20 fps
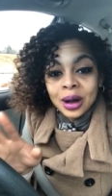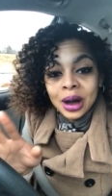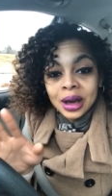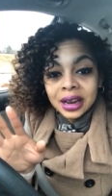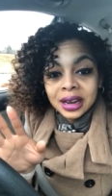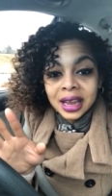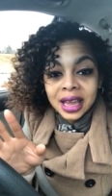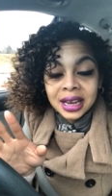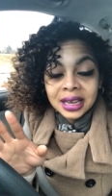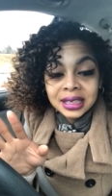all
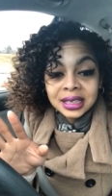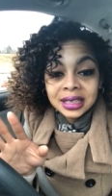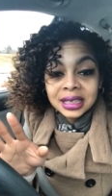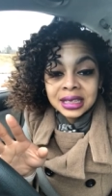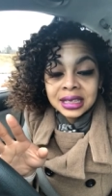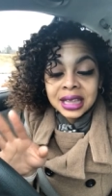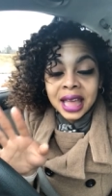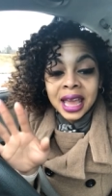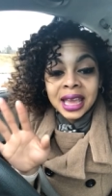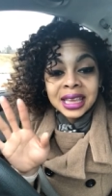the ladies
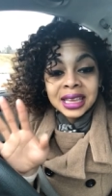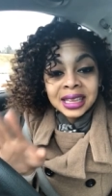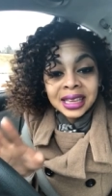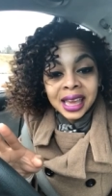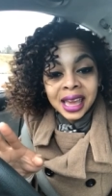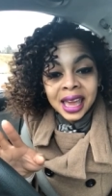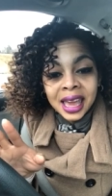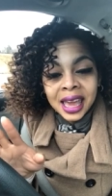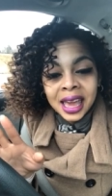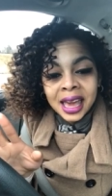is like,
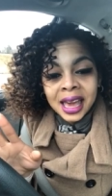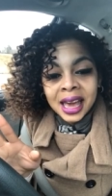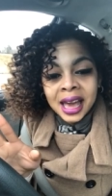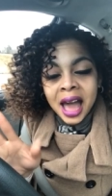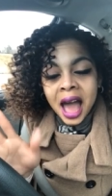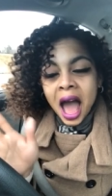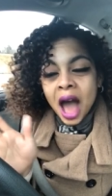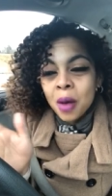yeah,